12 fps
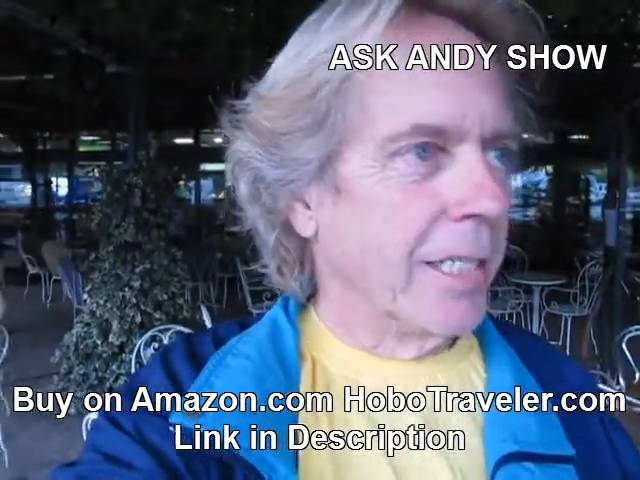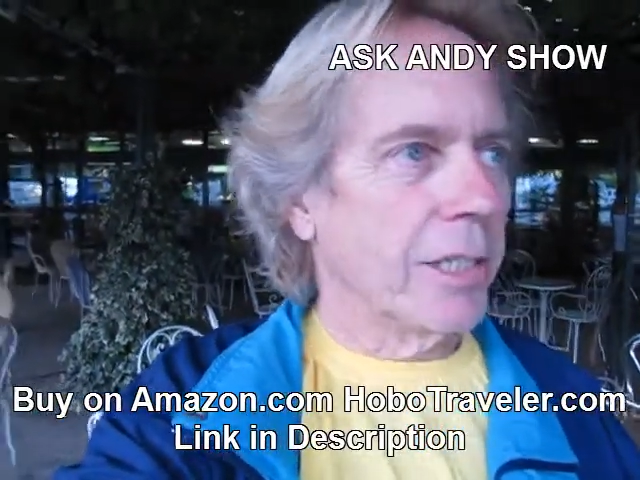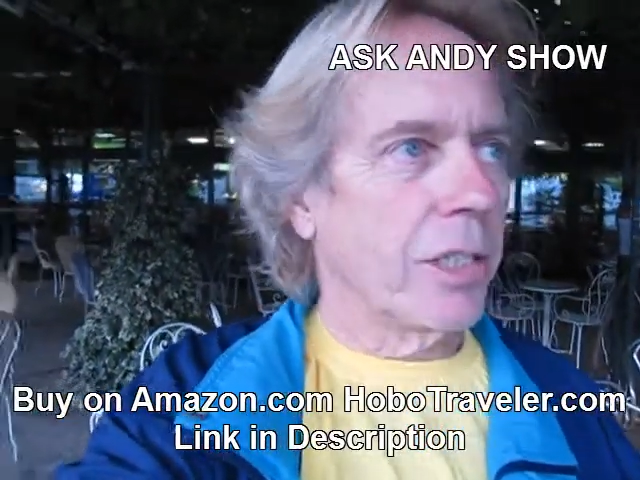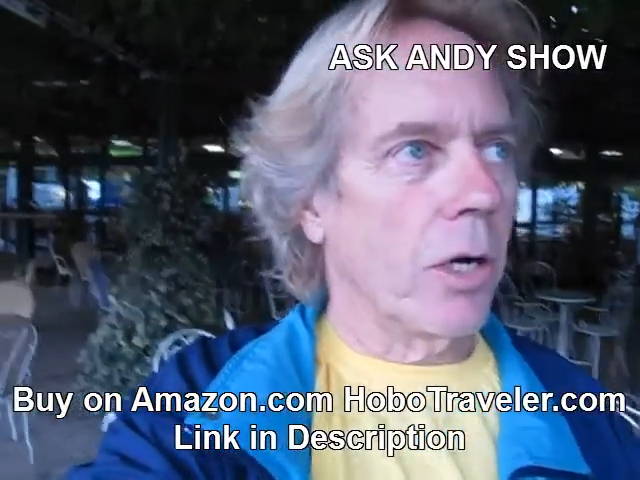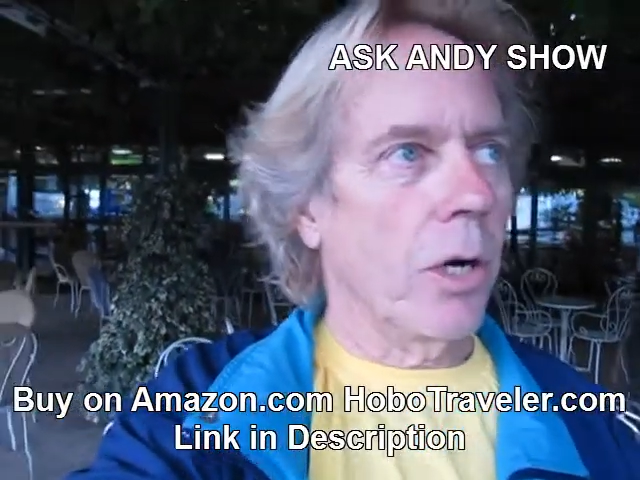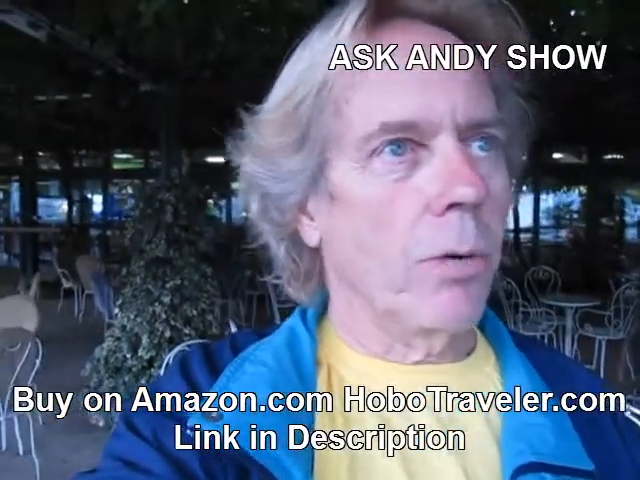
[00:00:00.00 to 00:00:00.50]

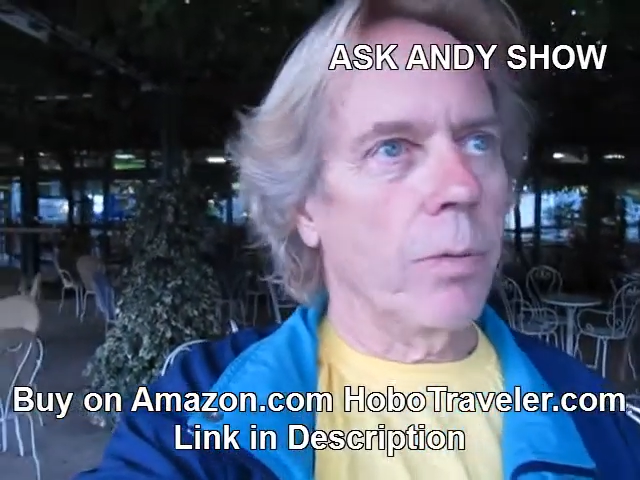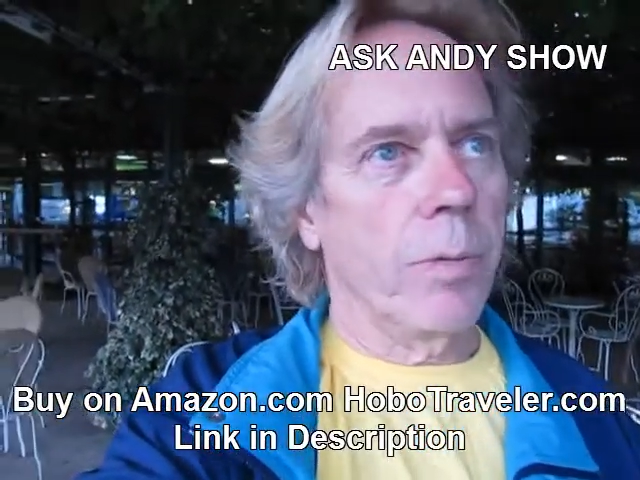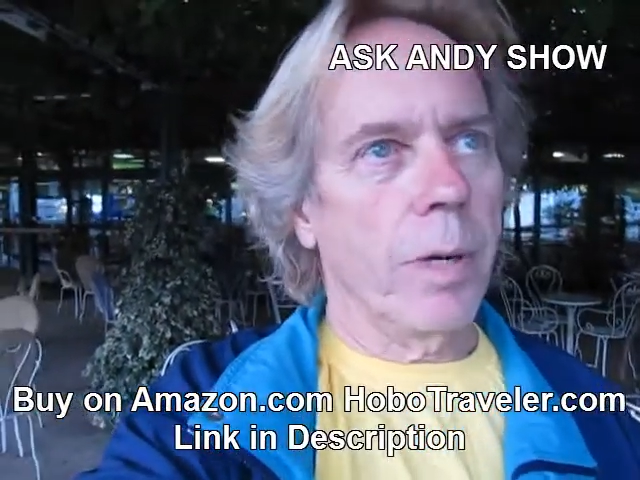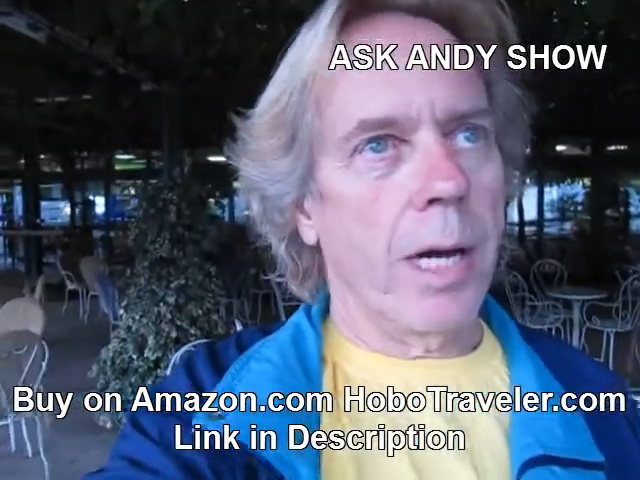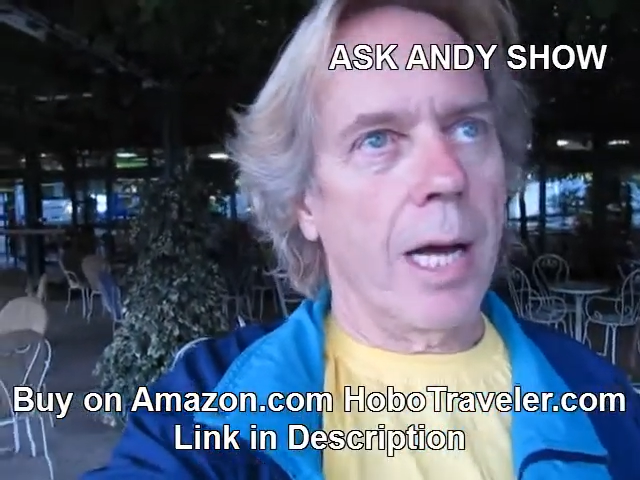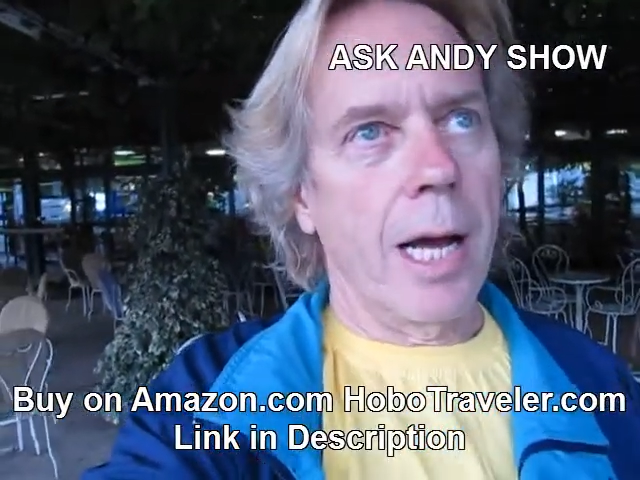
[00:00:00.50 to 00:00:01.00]
So
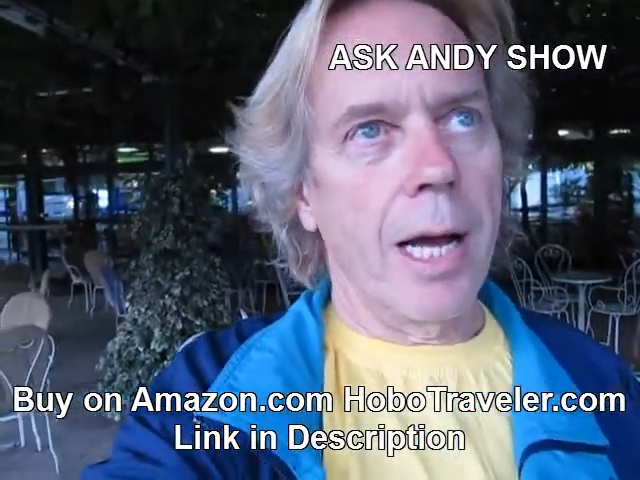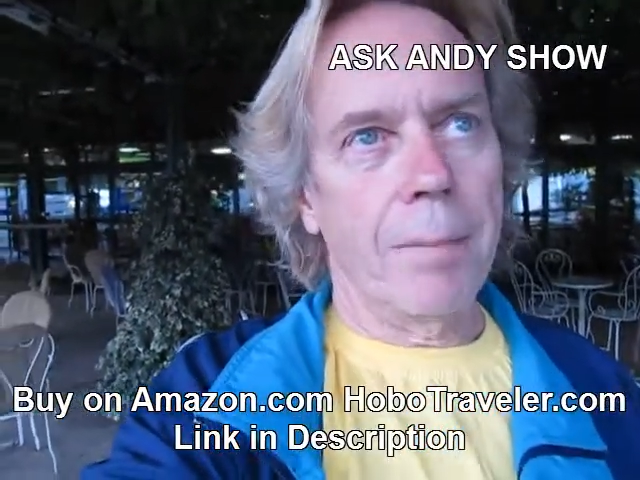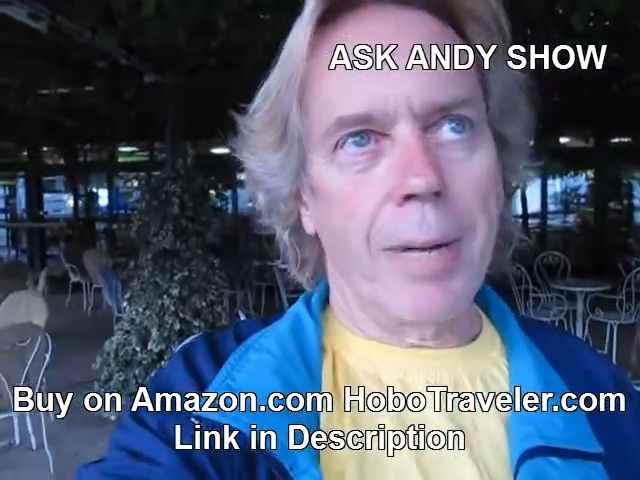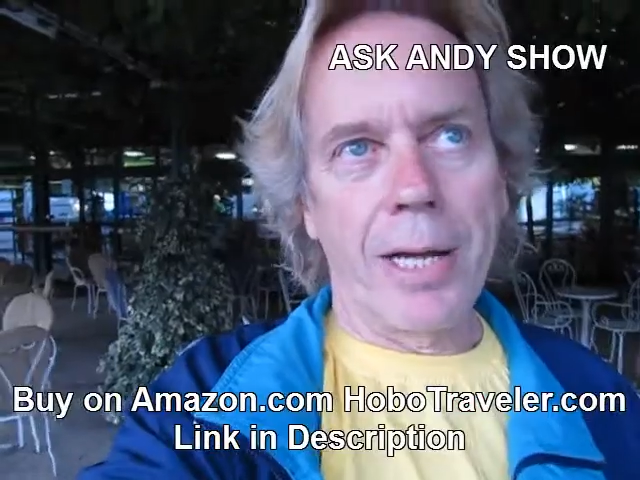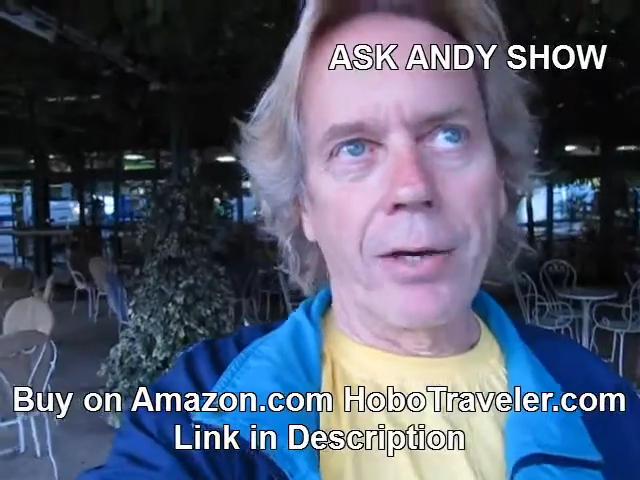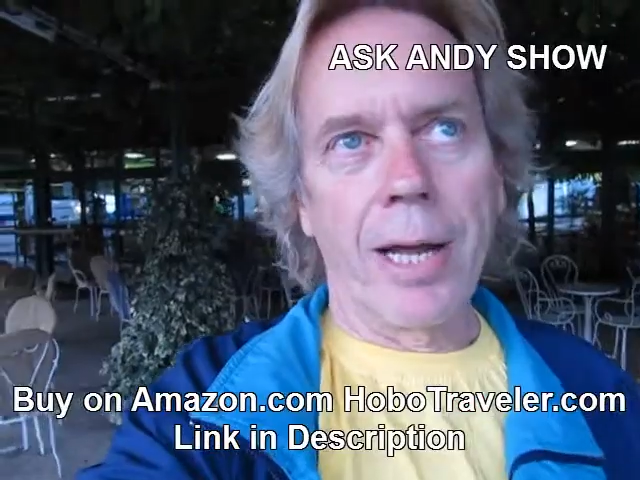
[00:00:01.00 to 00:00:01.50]

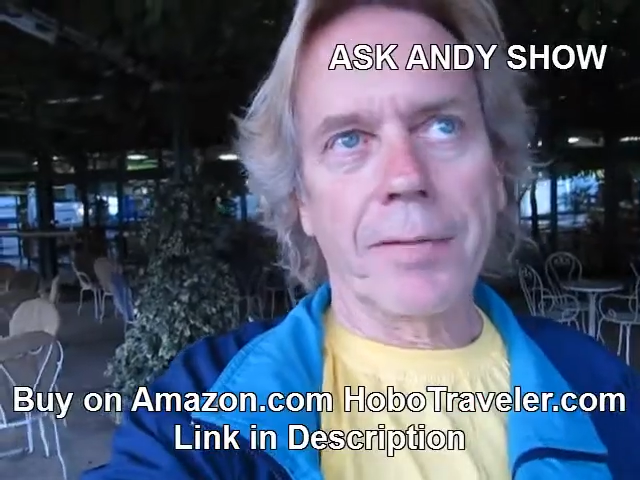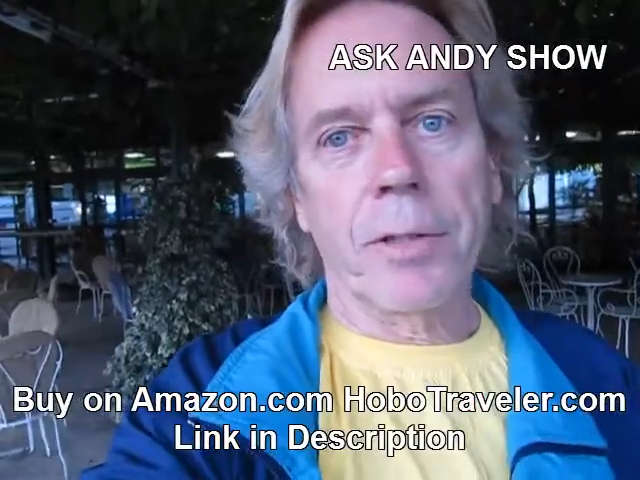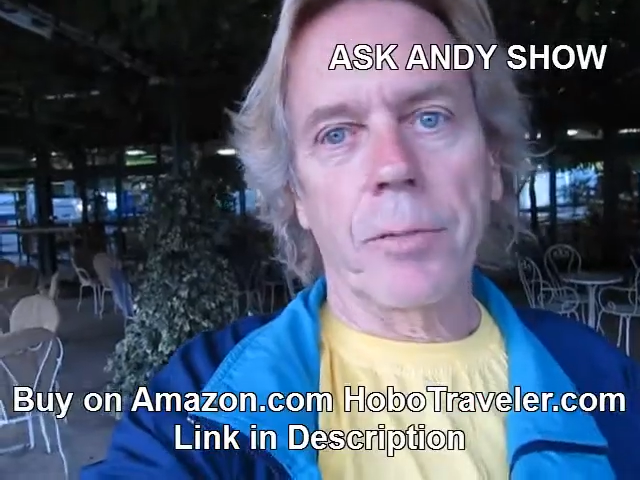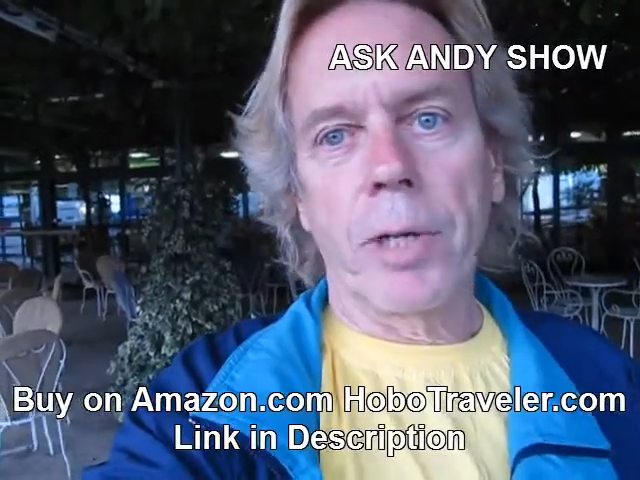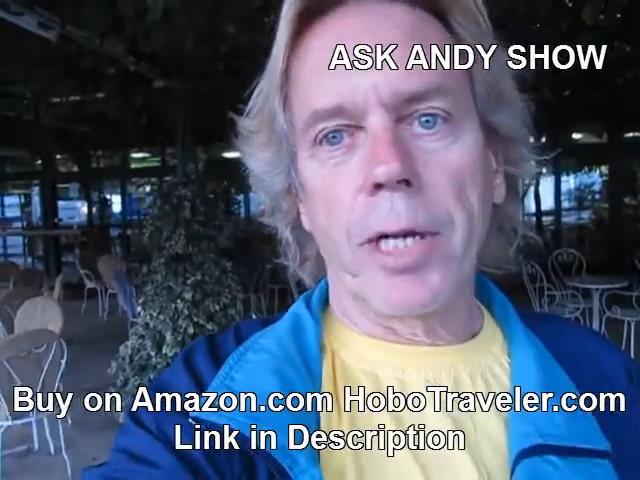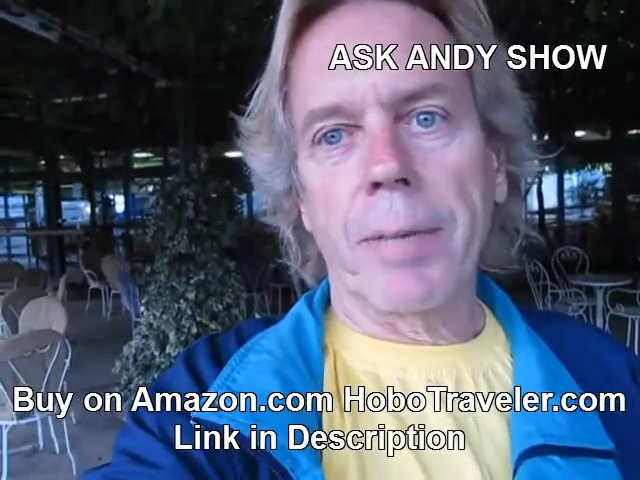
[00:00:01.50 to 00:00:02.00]
I don't have to
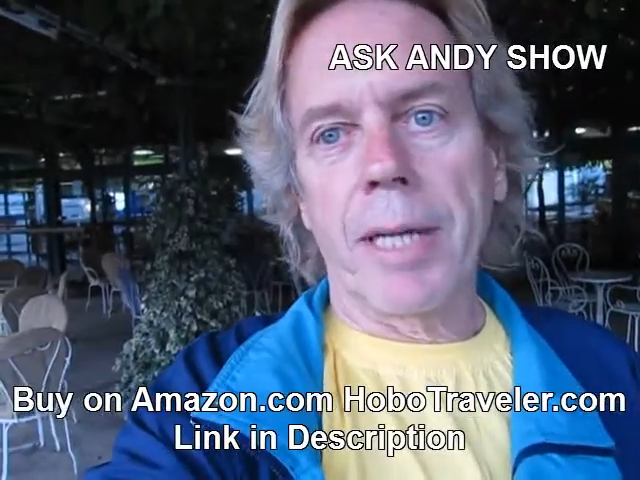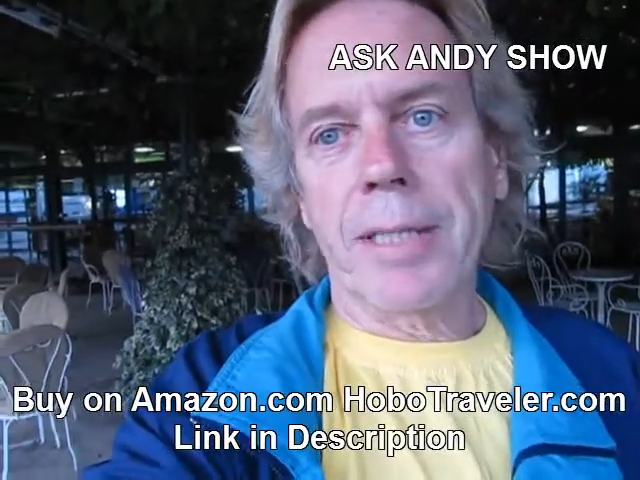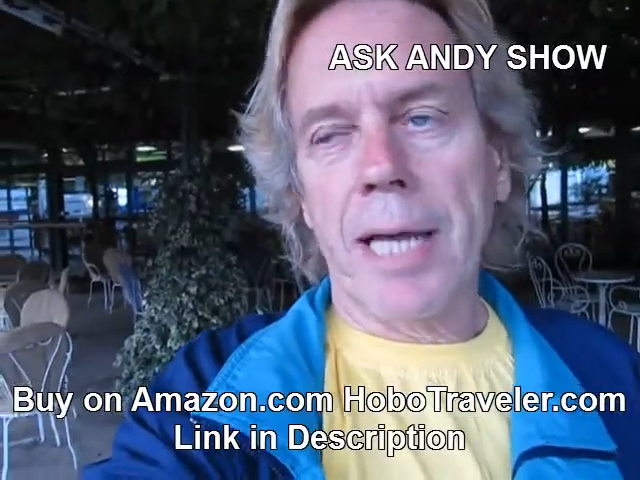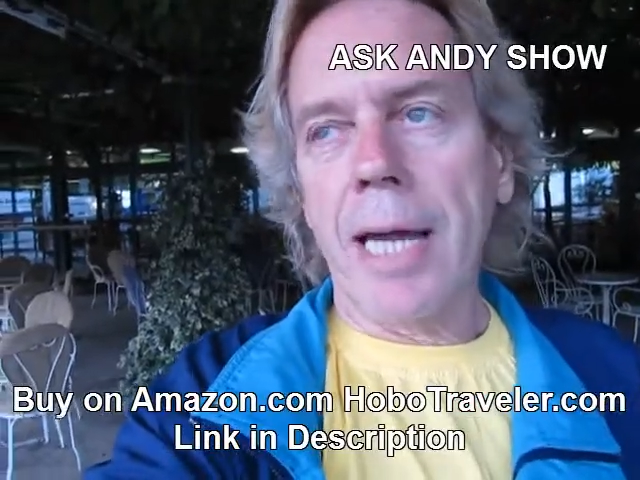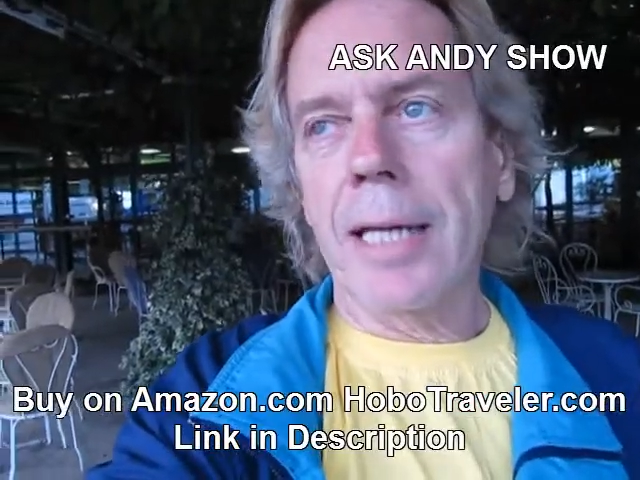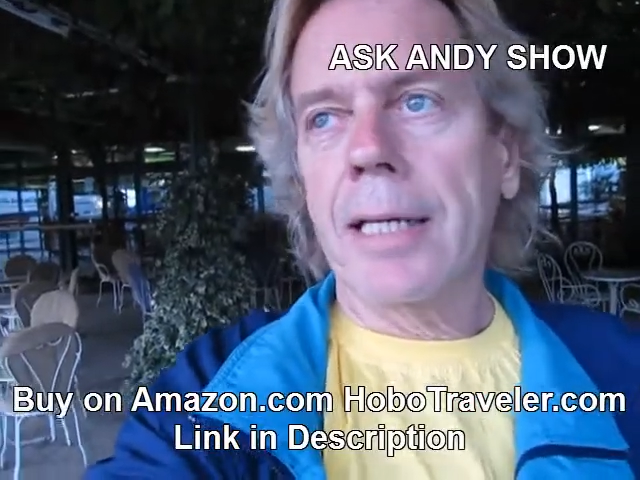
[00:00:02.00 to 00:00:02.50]
worry about
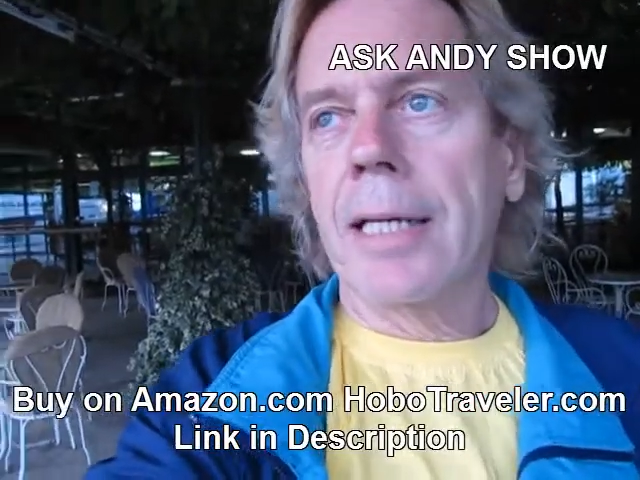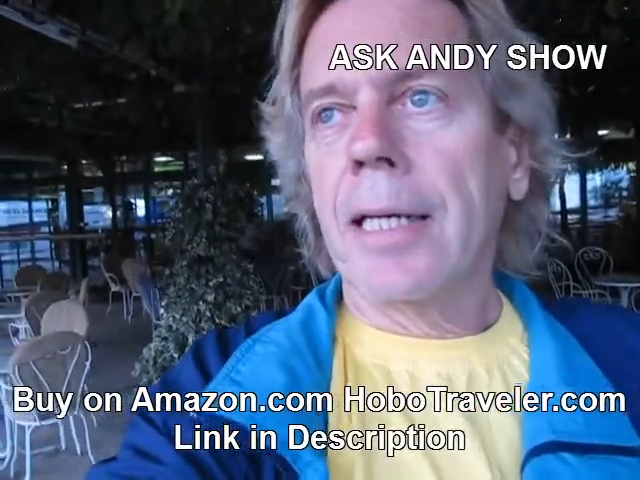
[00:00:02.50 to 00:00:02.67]
that.